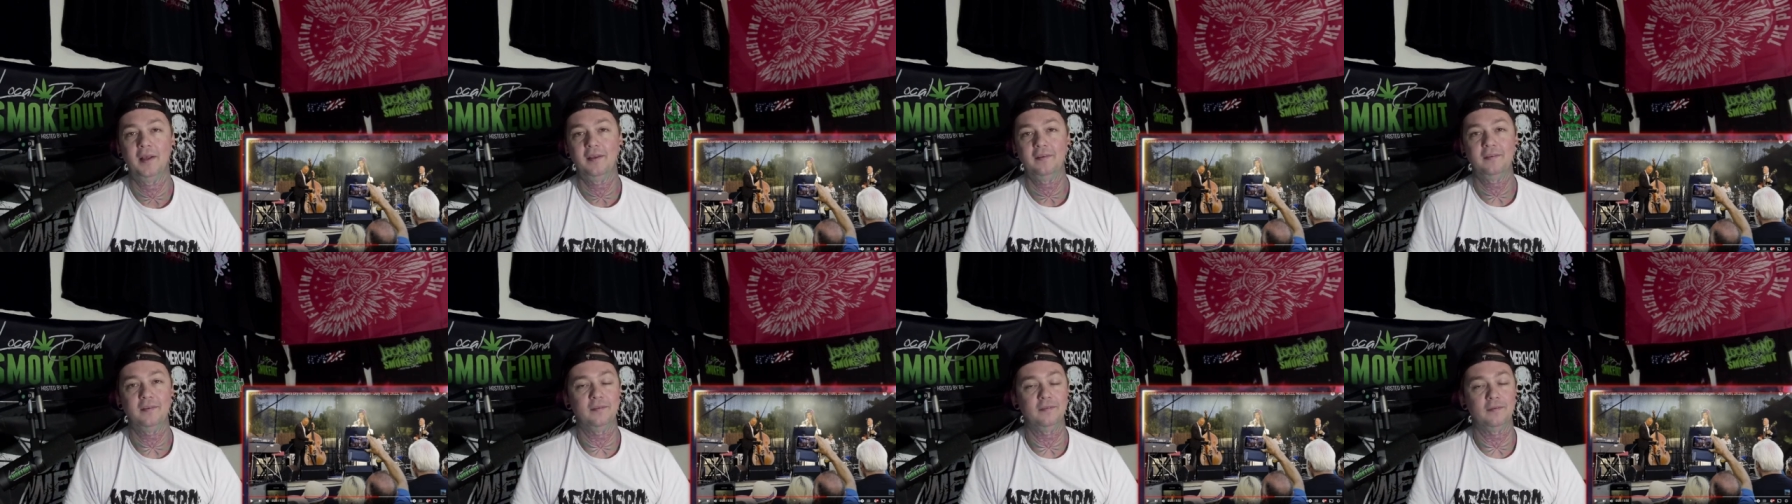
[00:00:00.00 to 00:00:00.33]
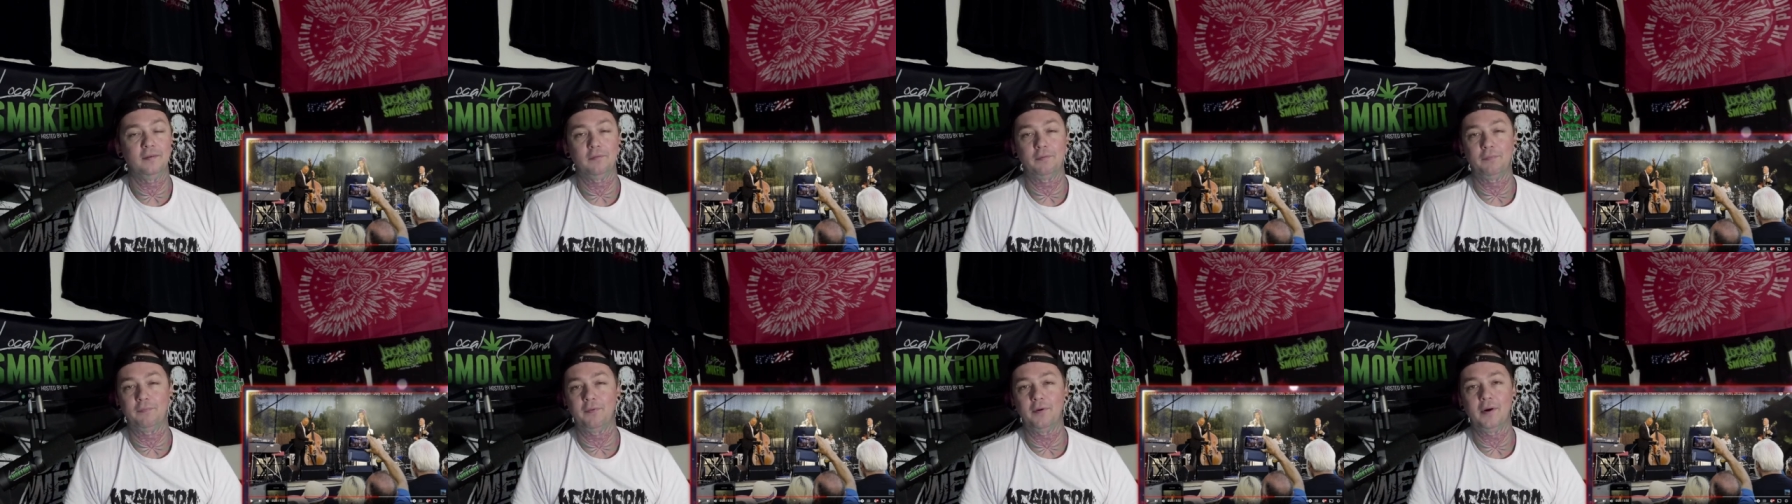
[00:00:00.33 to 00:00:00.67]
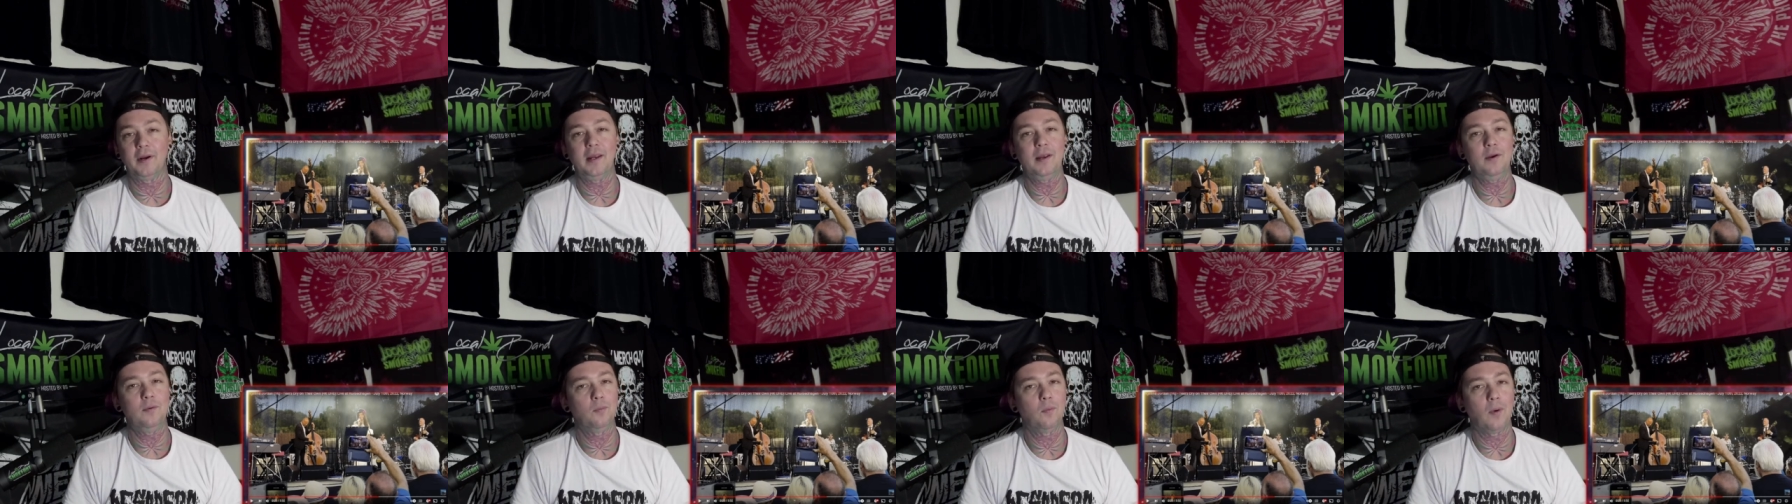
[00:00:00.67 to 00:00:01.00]
Since it's
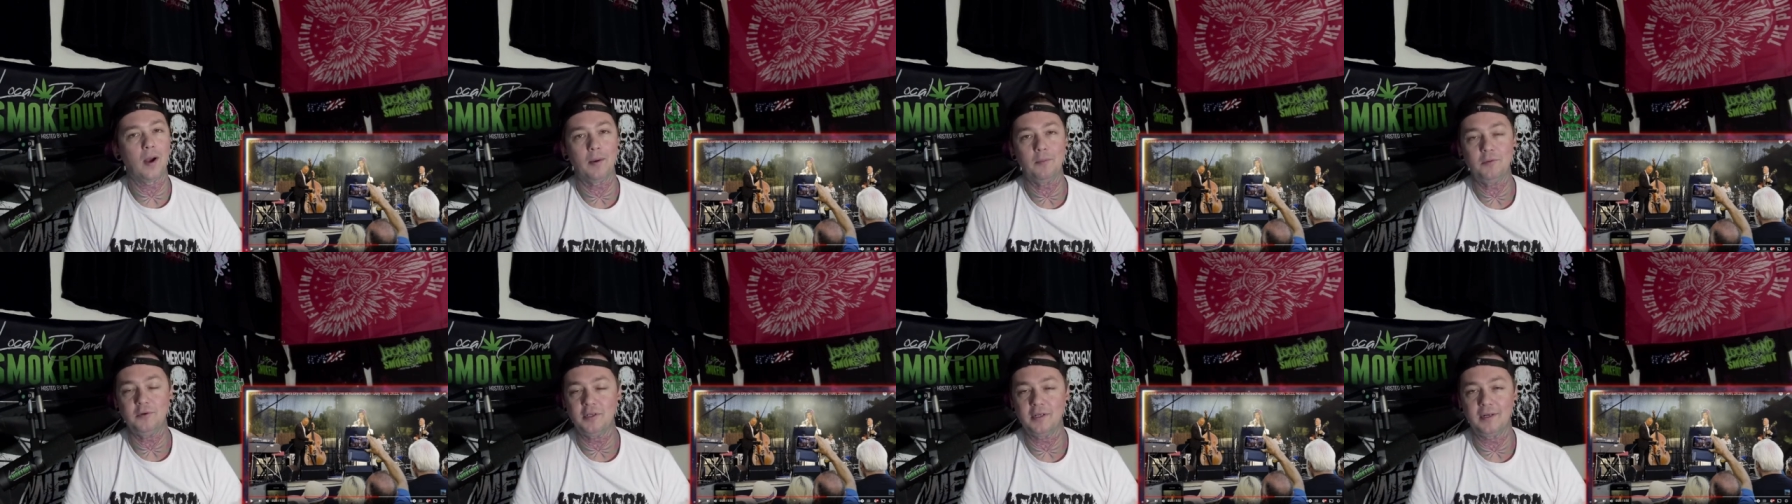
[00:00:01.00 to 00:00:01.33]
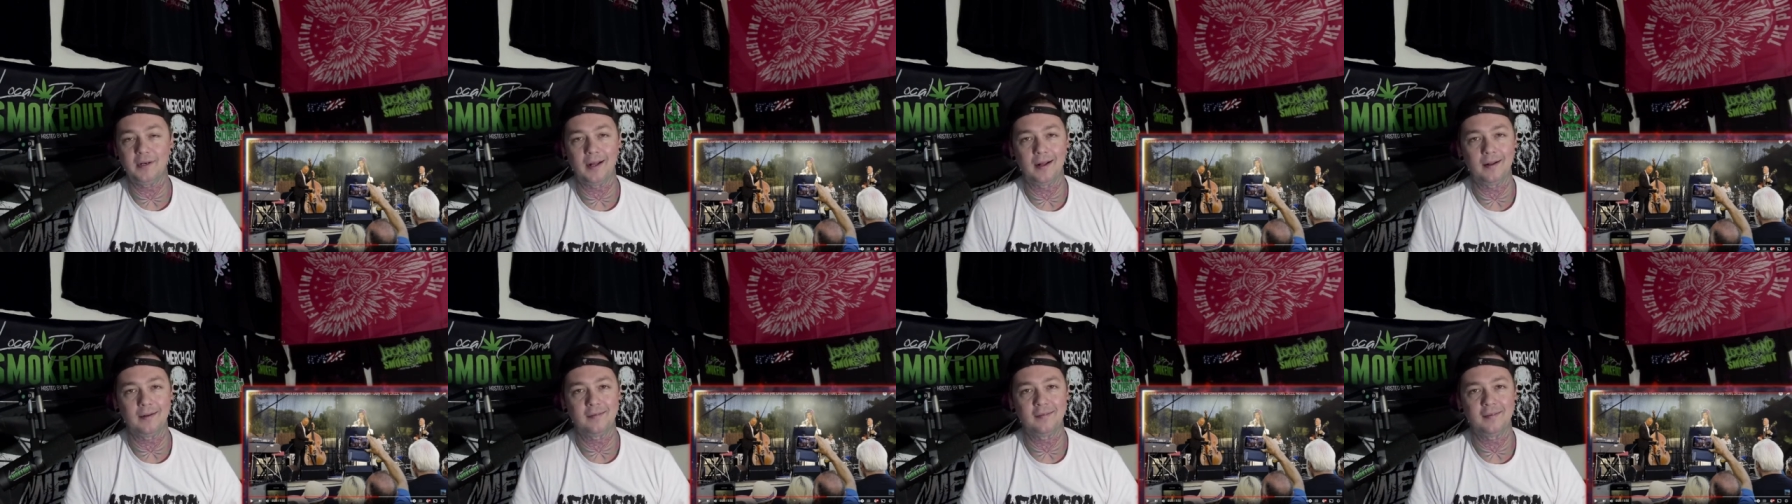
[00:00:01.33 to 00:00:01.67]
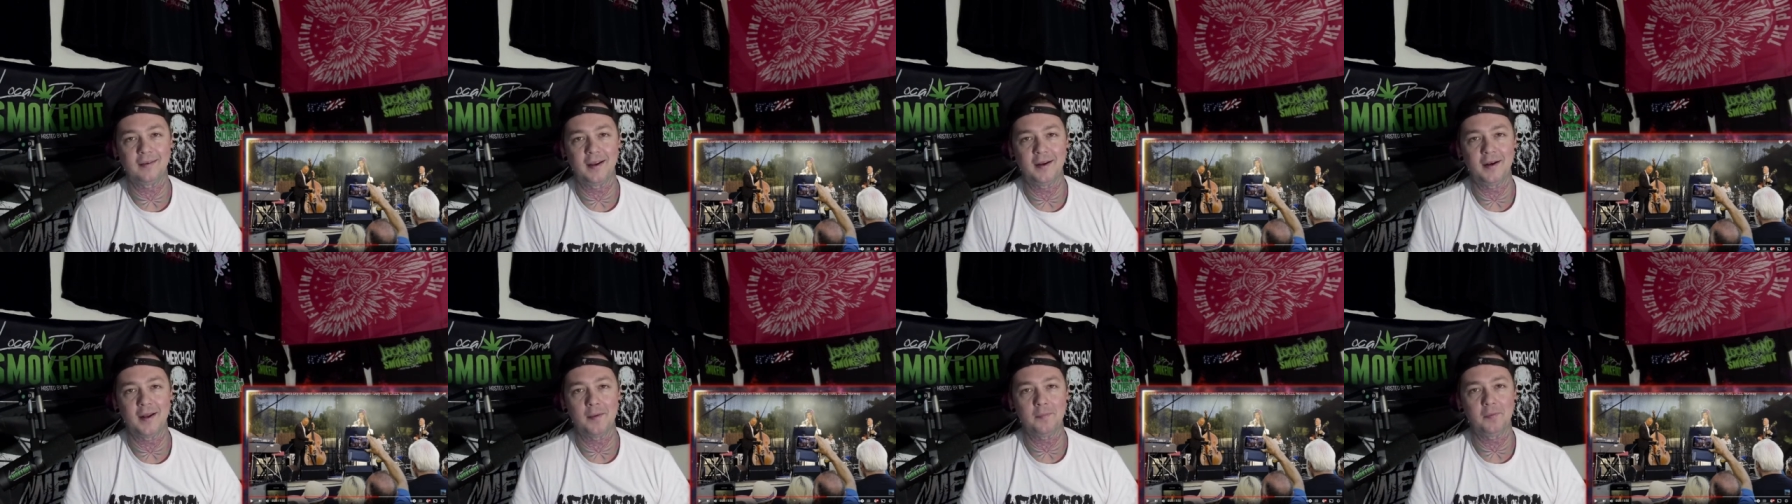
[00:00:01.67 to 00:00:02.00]
free, why would you not
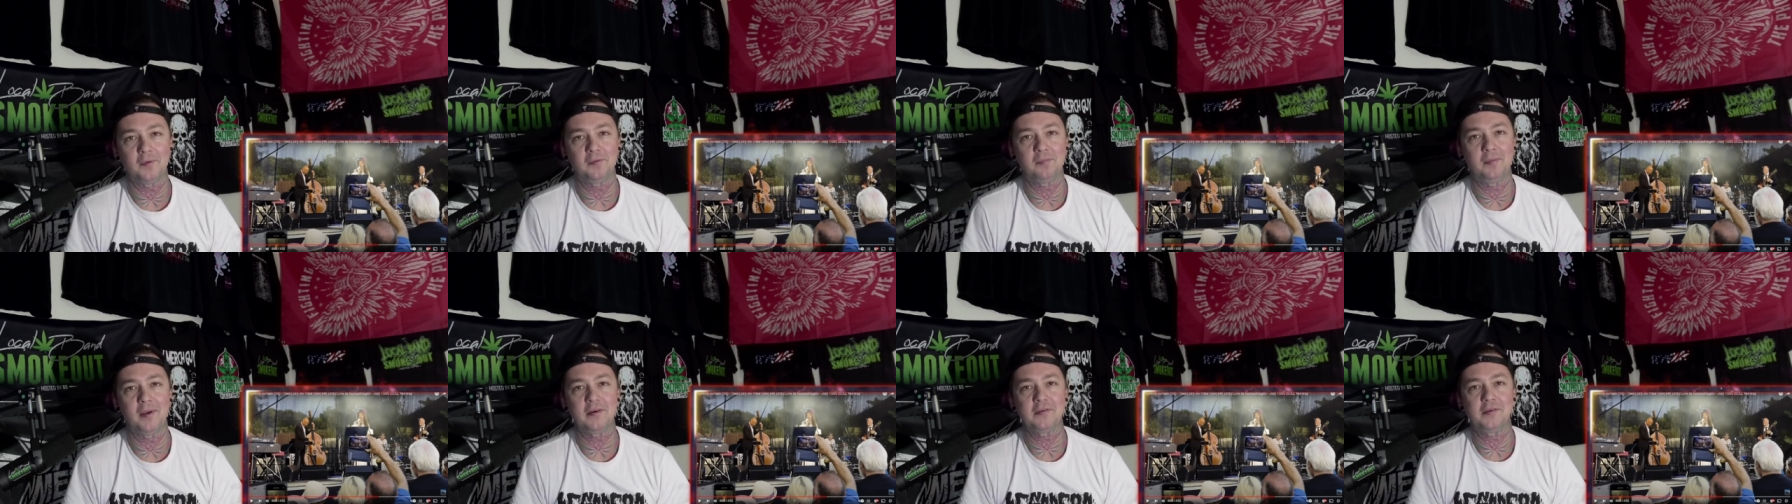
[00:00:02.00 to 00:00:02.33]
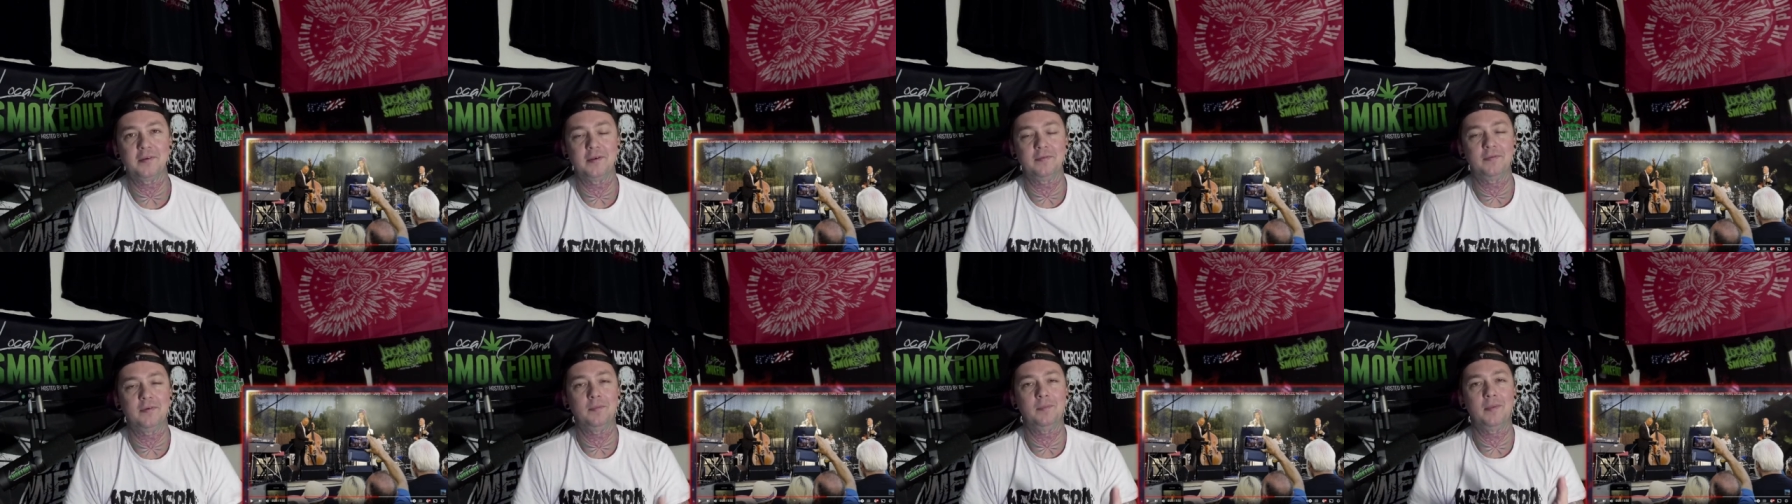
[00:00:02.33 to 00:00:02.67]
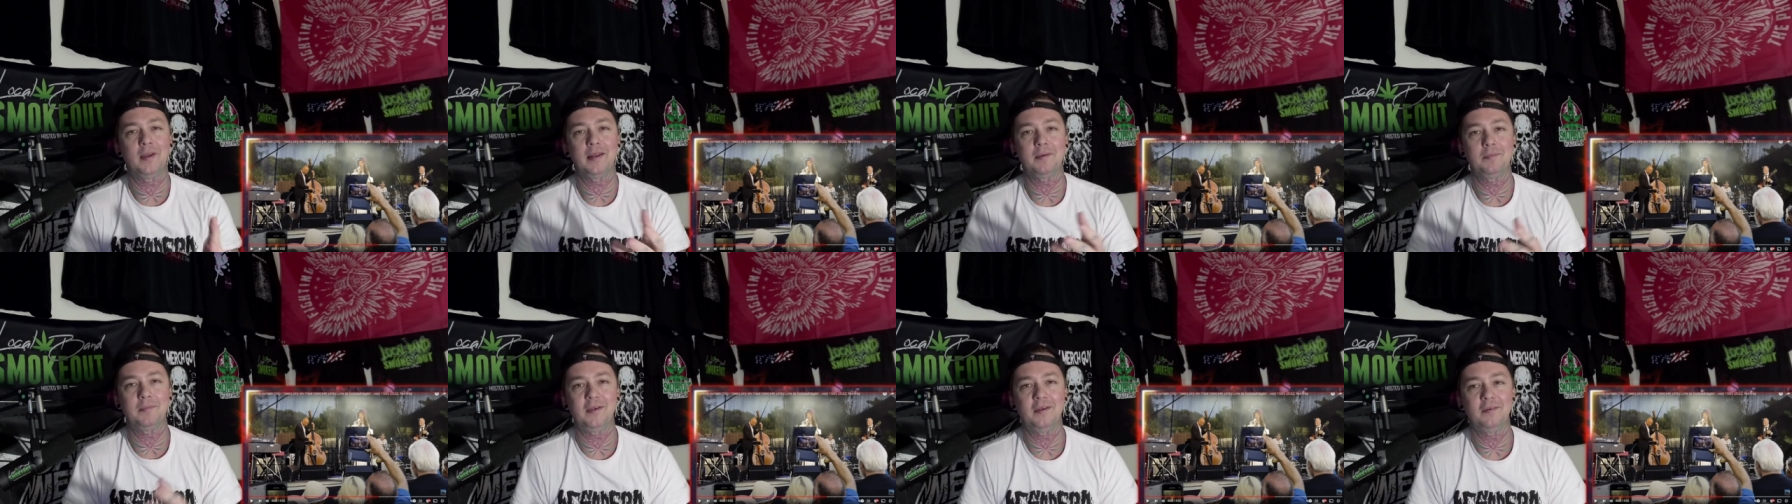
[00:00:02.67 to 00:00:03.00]
sign up, especially if you
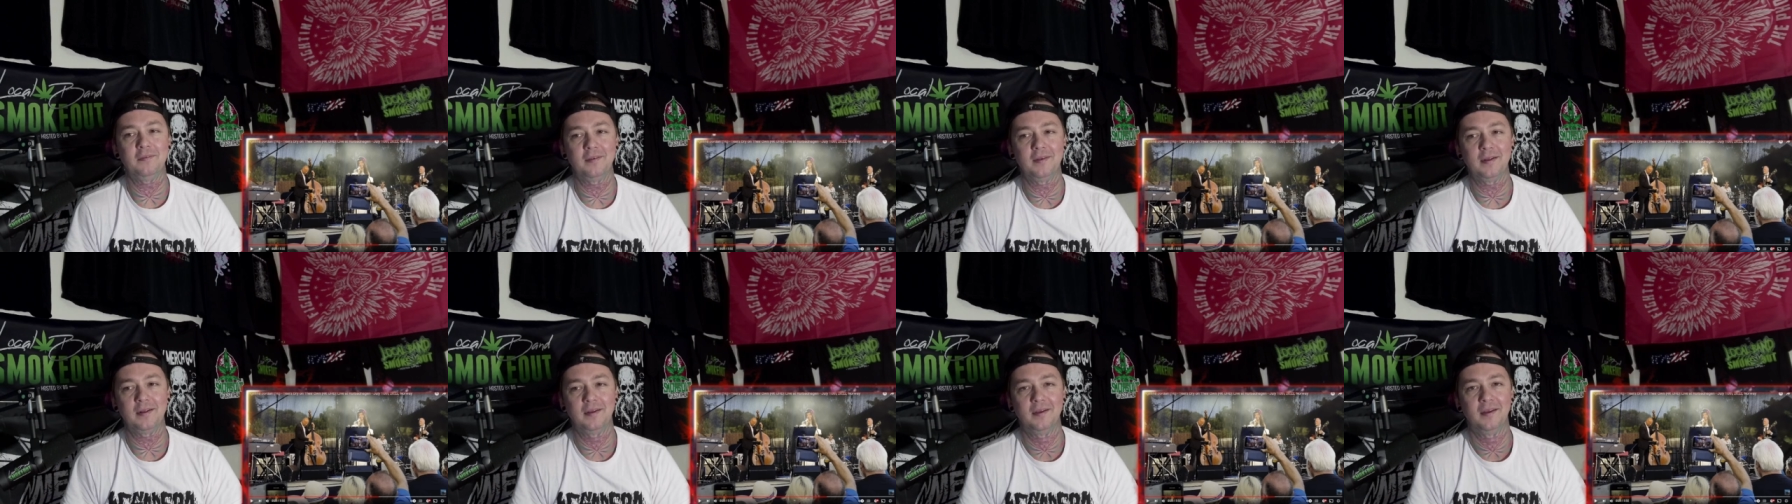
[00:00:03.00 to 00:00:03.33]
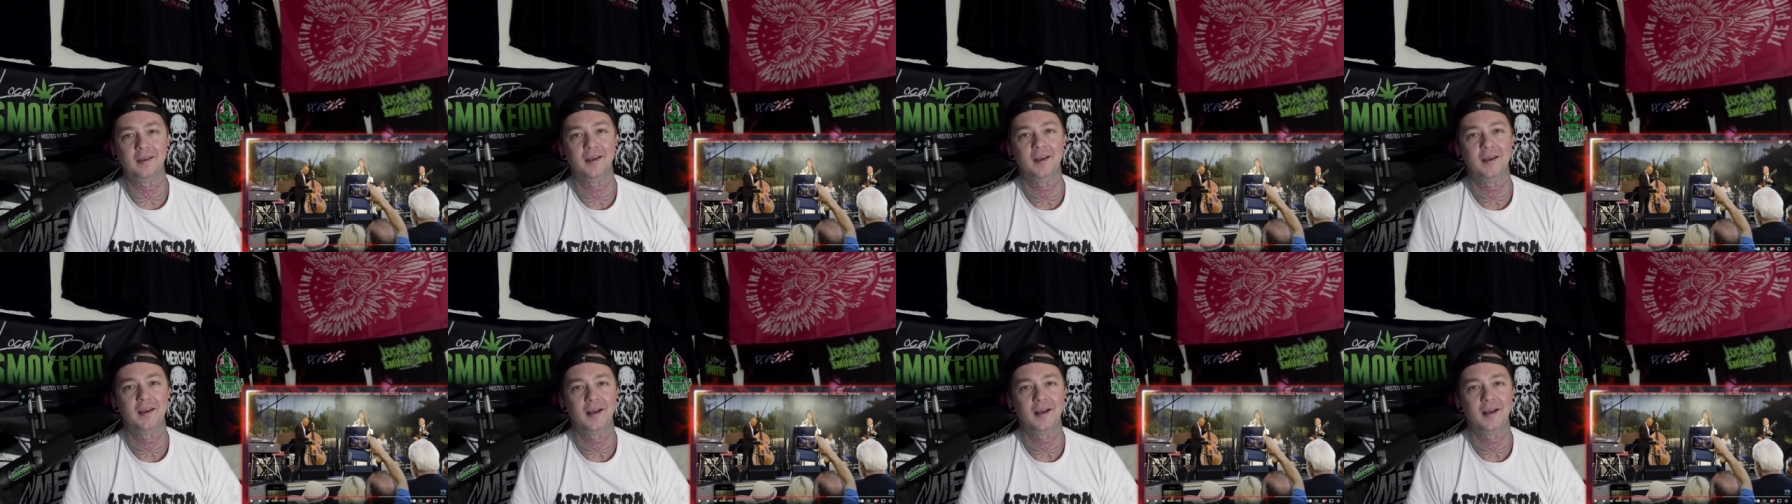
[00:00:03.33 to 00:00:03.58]
make music?